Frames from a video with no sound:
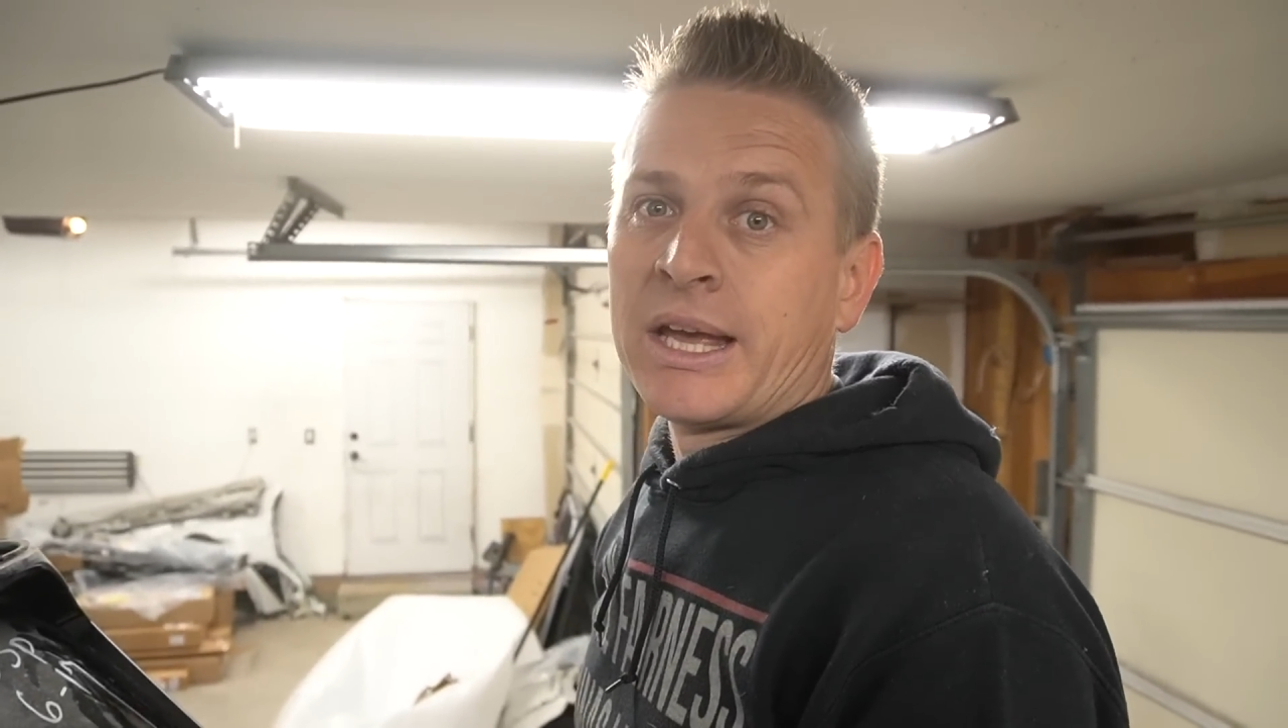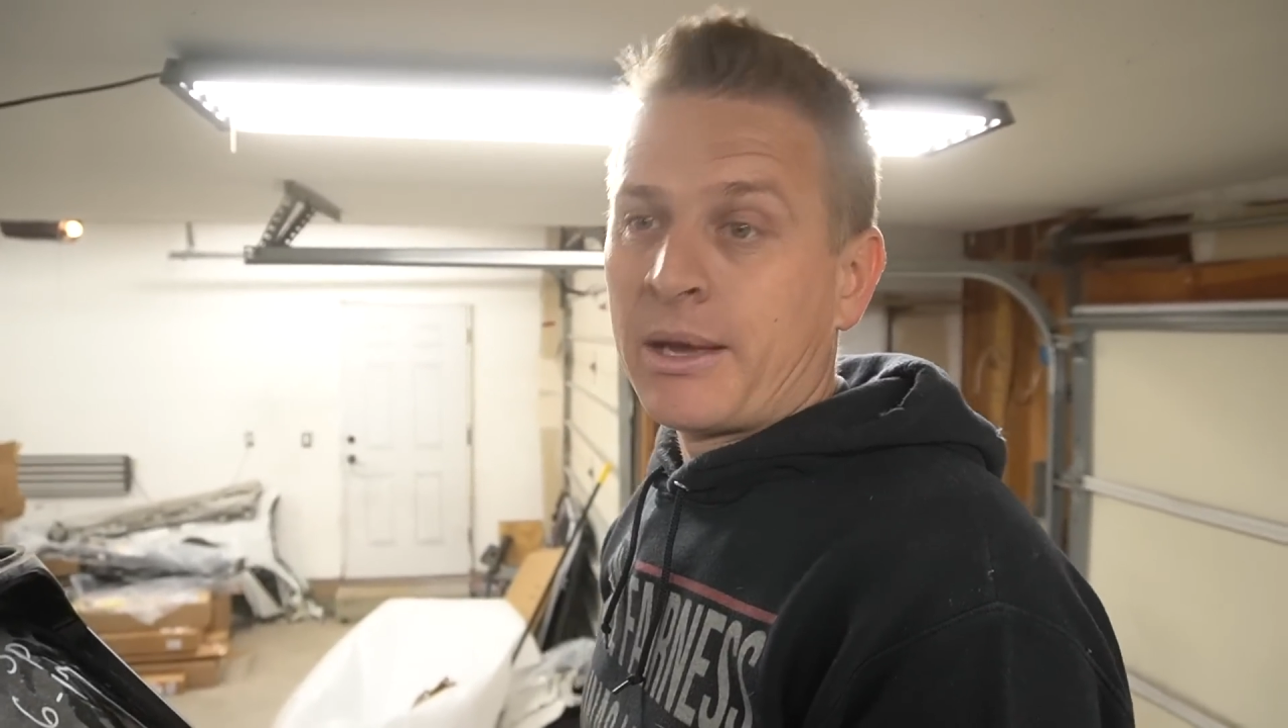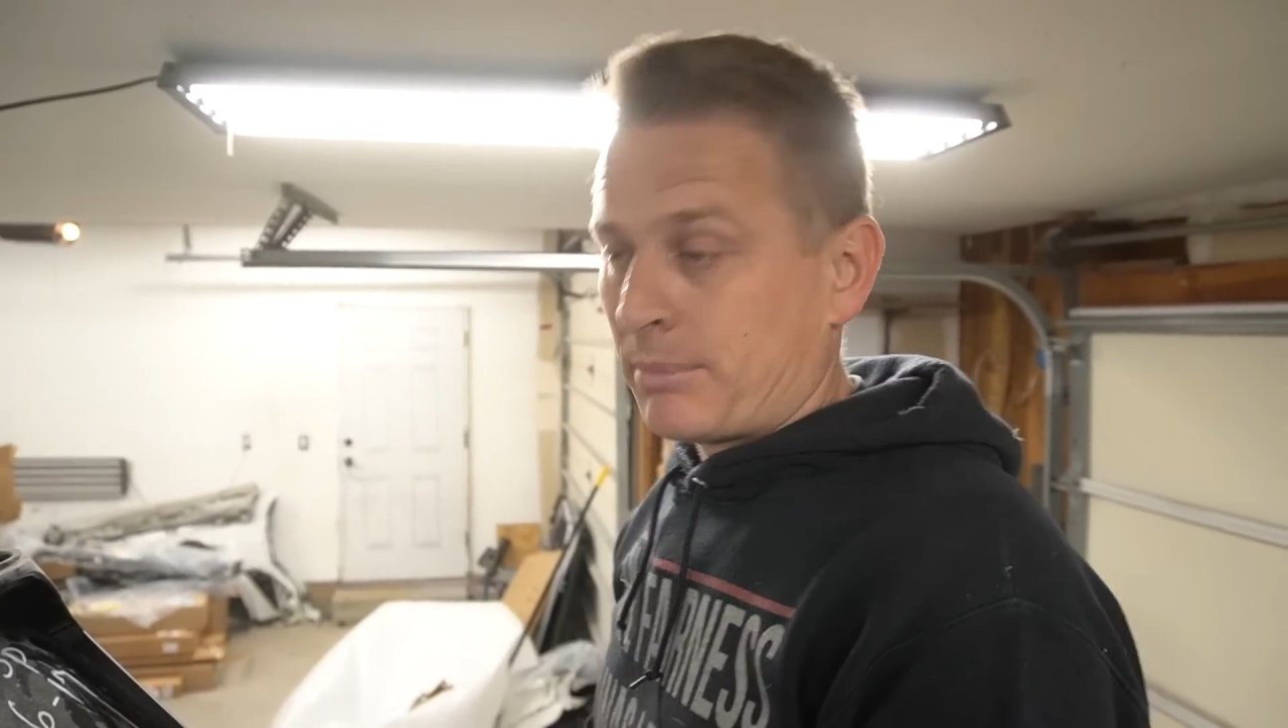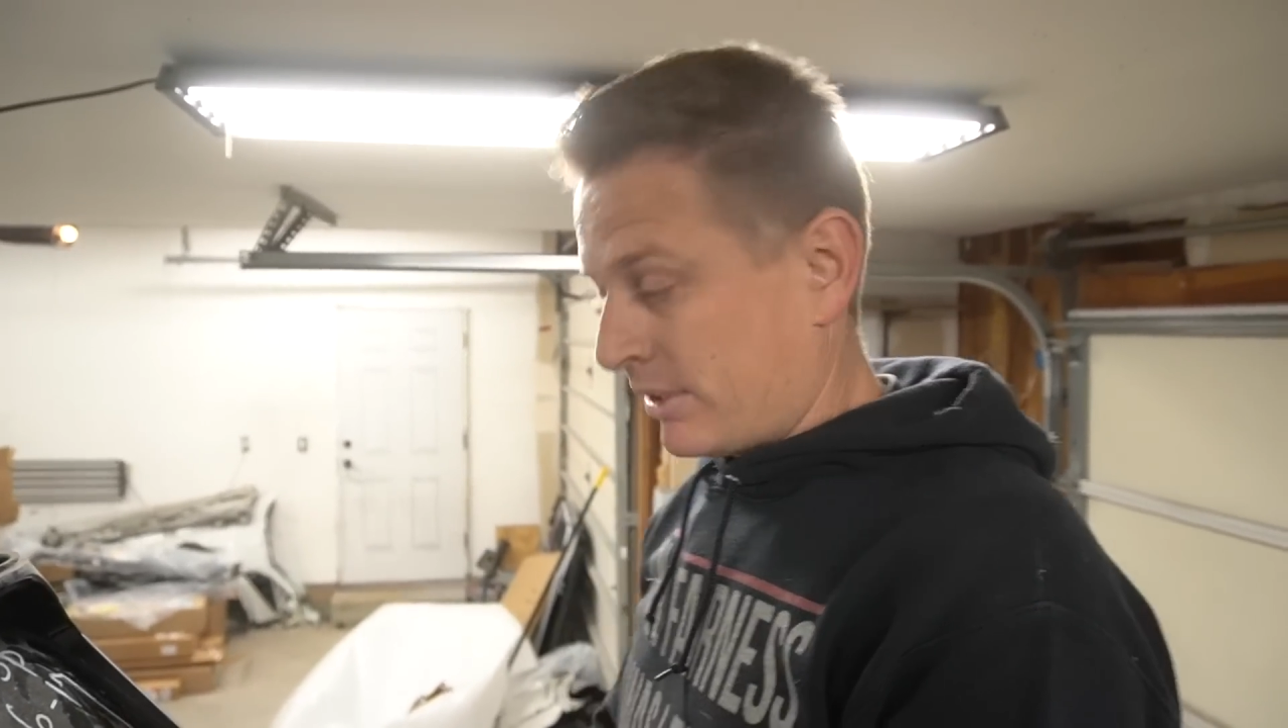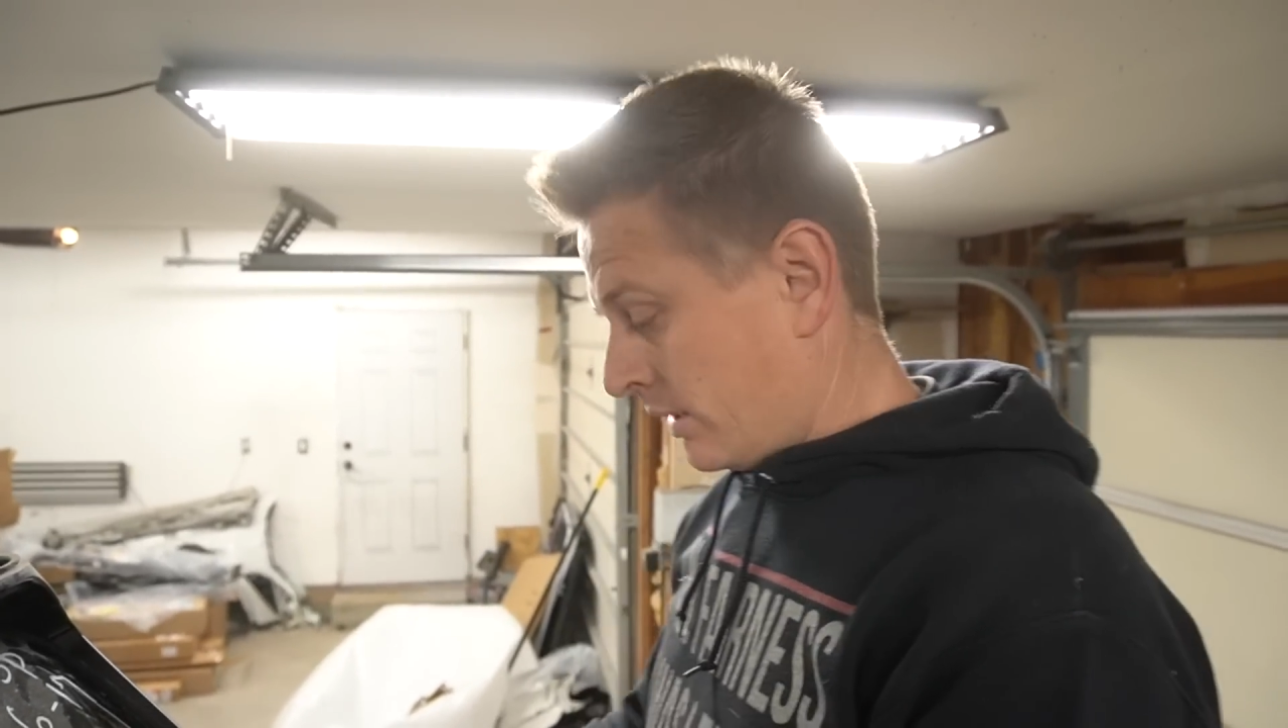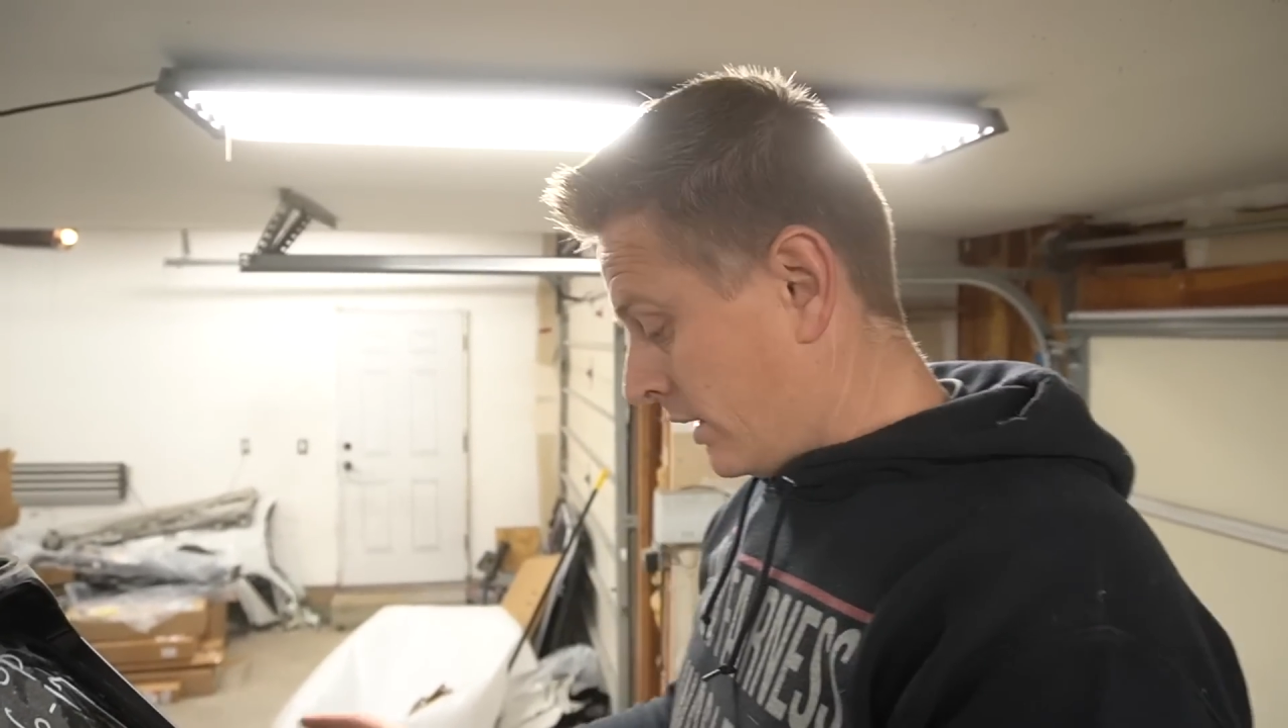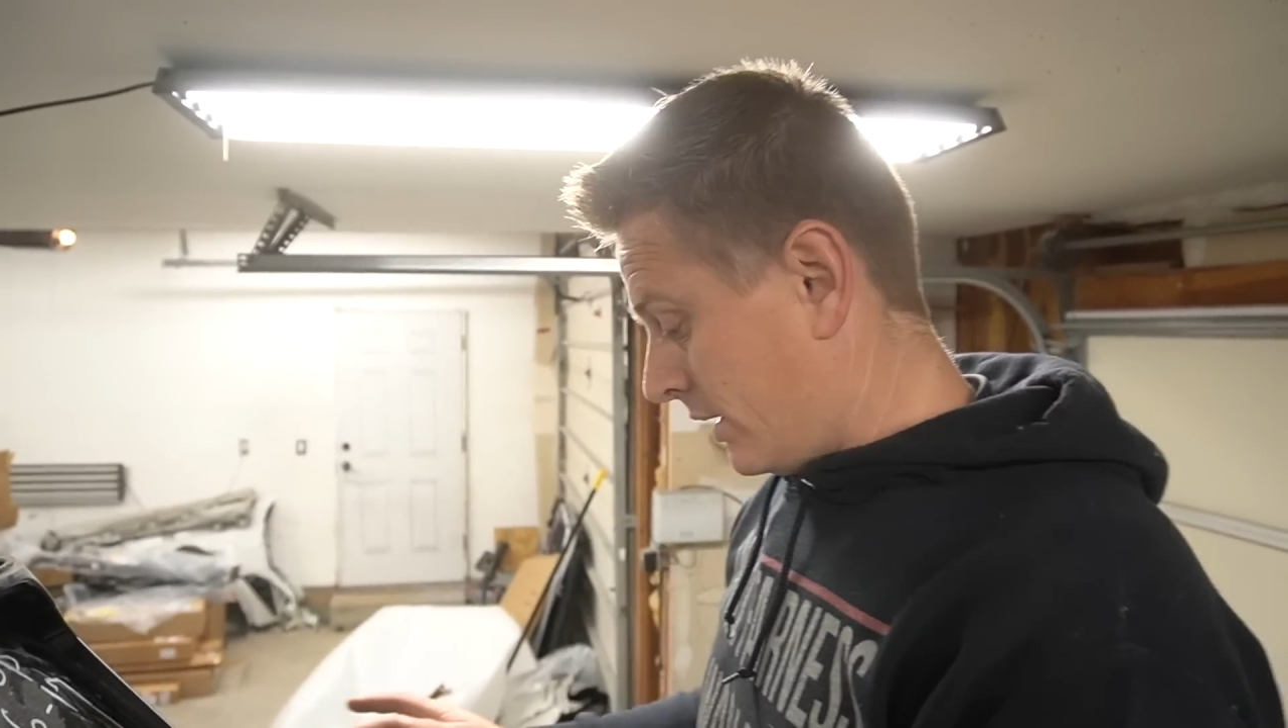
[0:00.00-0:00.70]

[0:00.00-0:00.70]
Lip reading: happen.